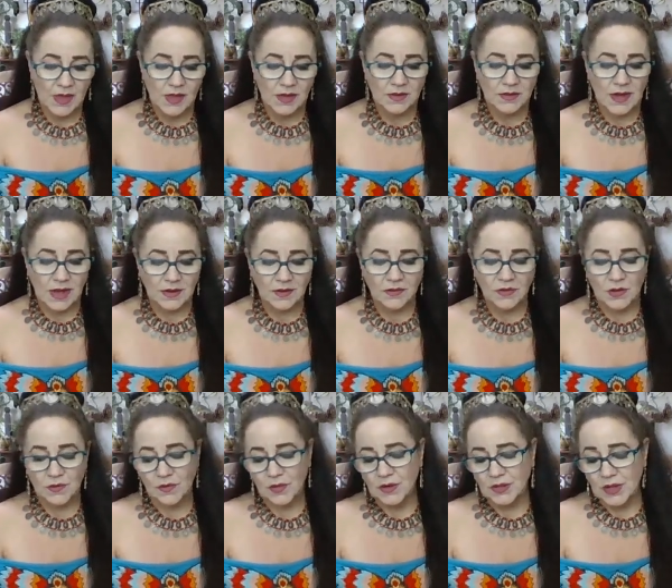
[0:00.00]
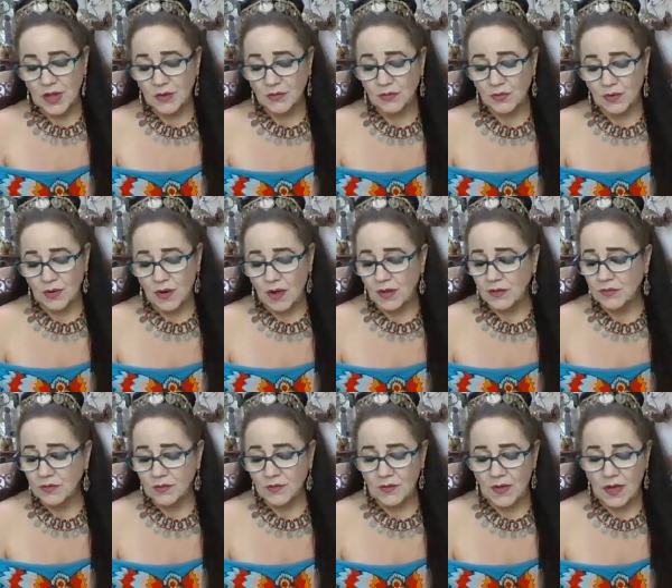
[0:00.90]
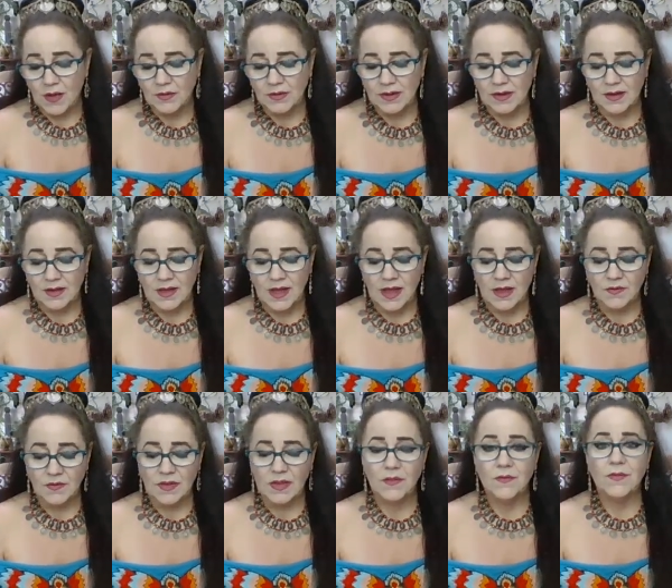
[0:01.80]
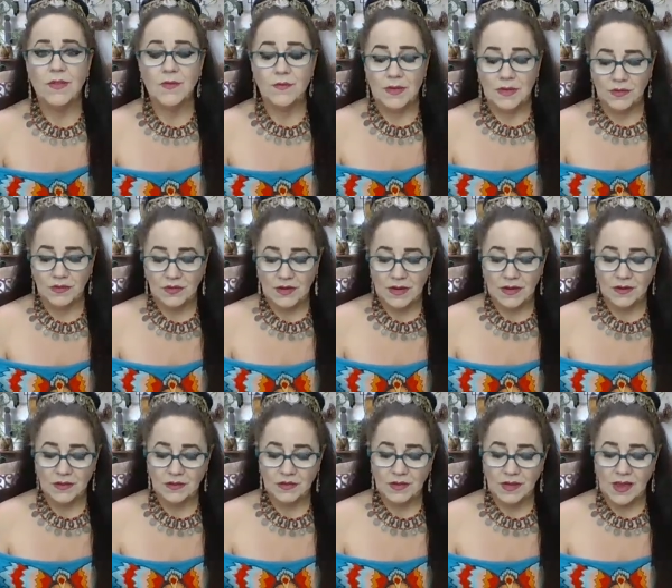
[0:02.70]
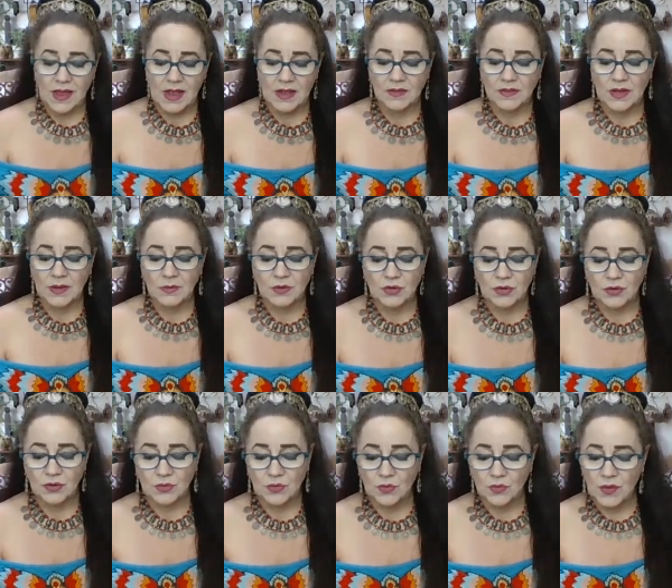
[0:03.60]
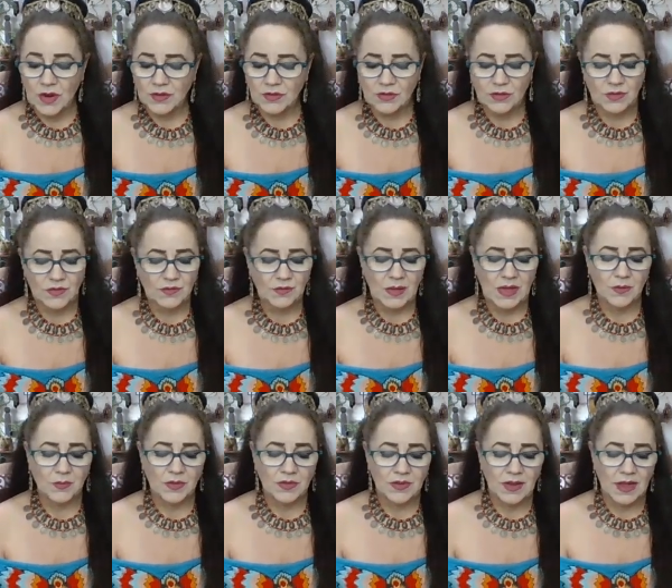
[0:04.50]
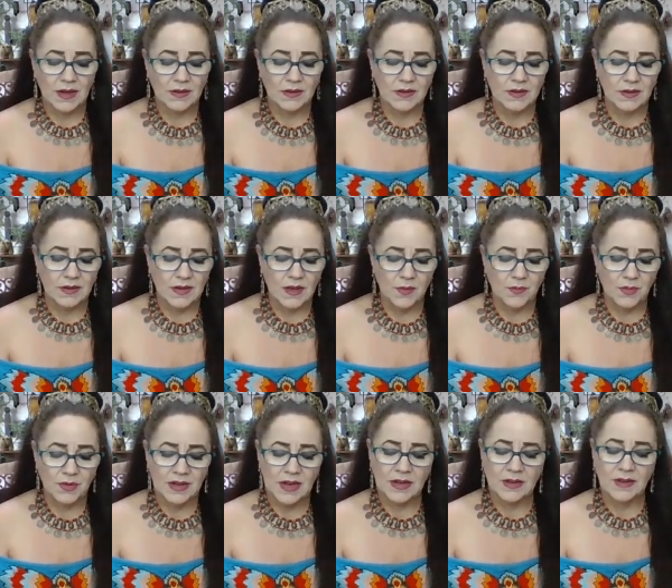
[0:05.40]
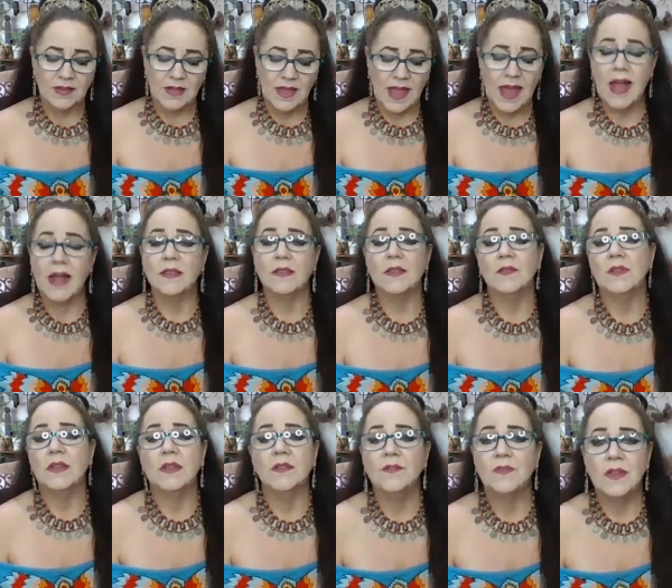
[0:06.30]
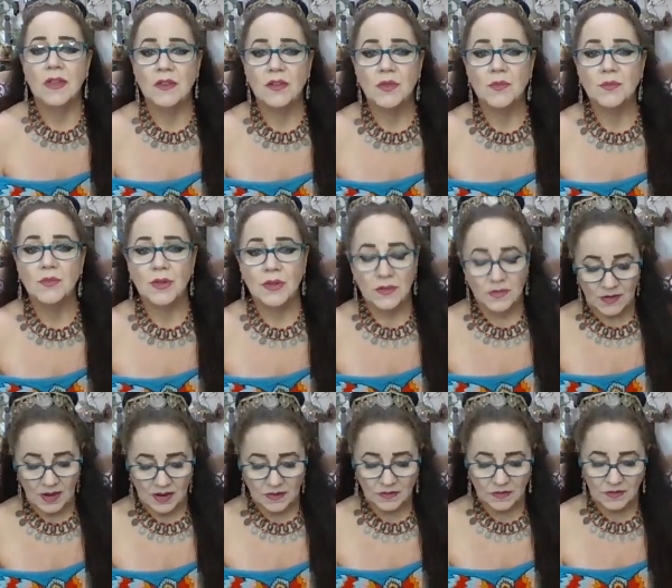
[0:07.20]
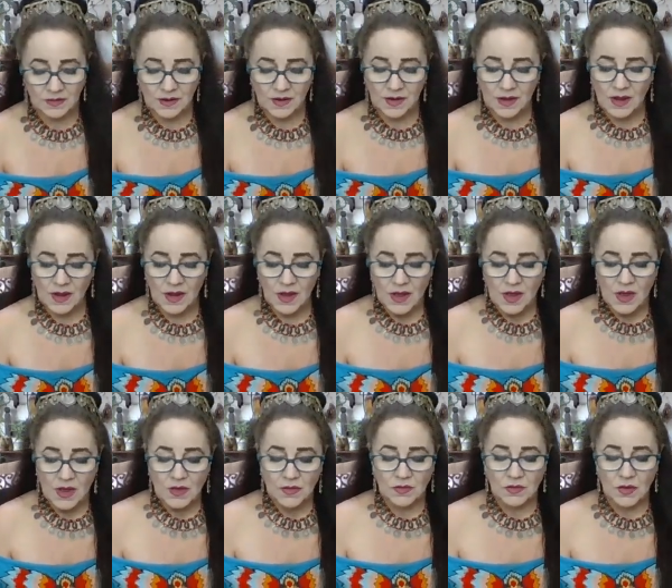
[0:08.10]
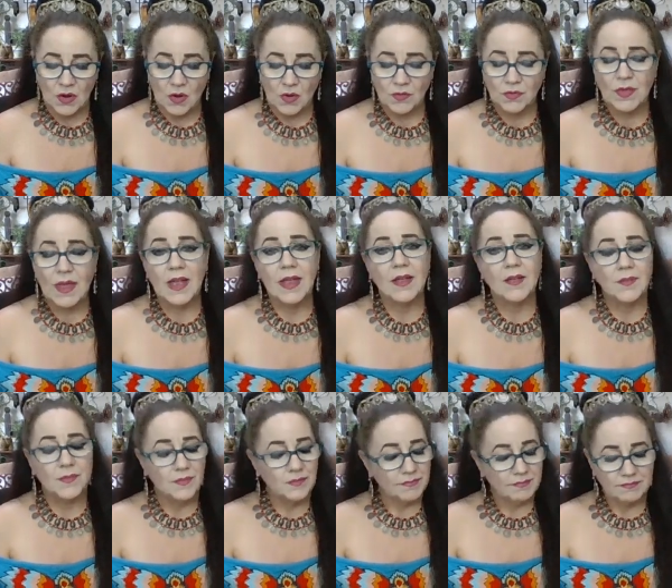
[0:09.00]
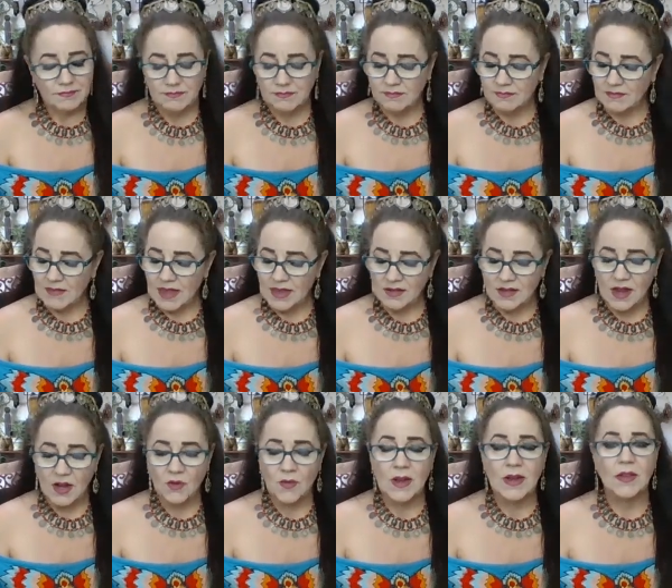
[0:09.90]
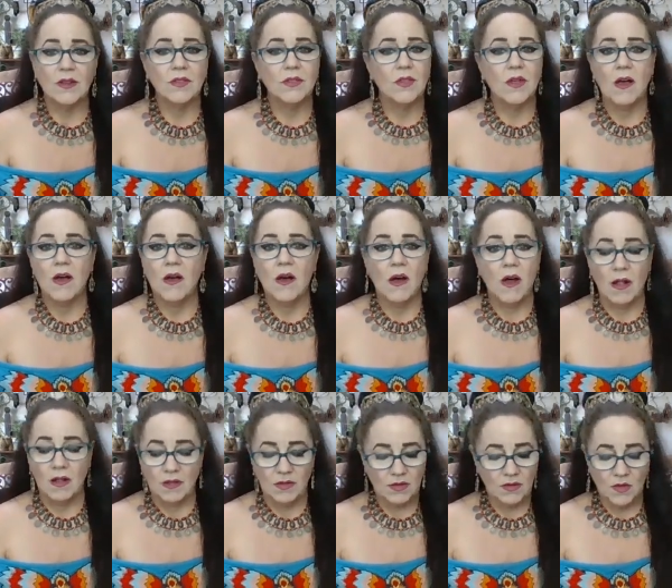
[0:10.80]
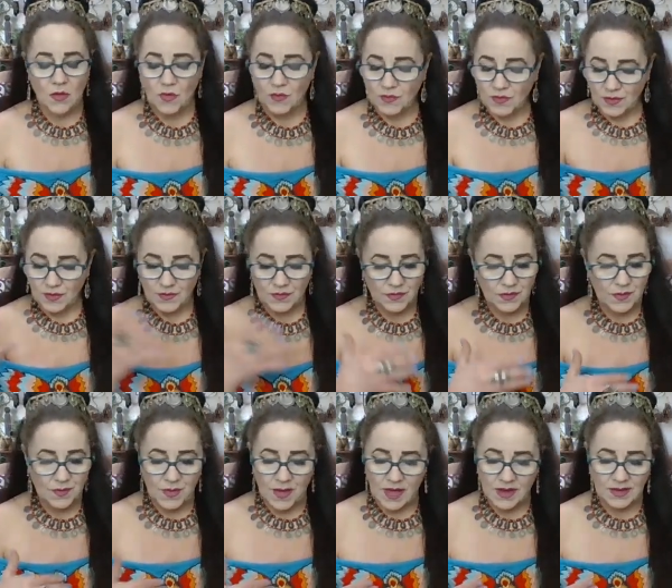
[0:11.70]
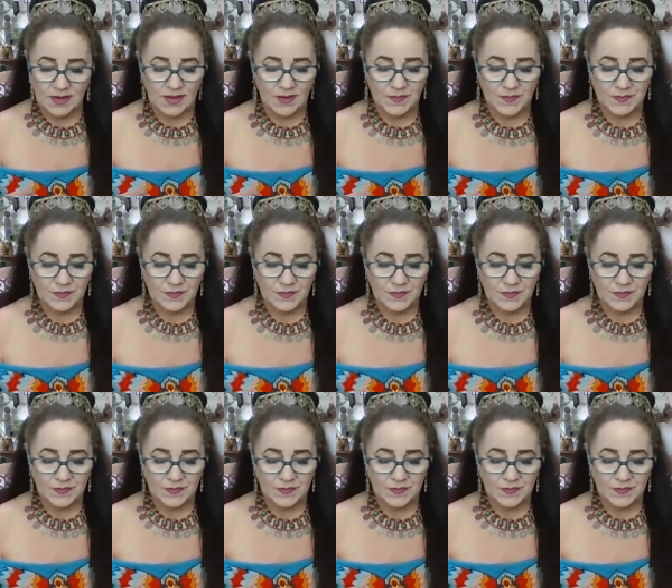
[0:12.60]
Tiny silver gloves were also found in KV 56 and seem to once to have been protecting the hands of an infant princess. So they decorated all over the body.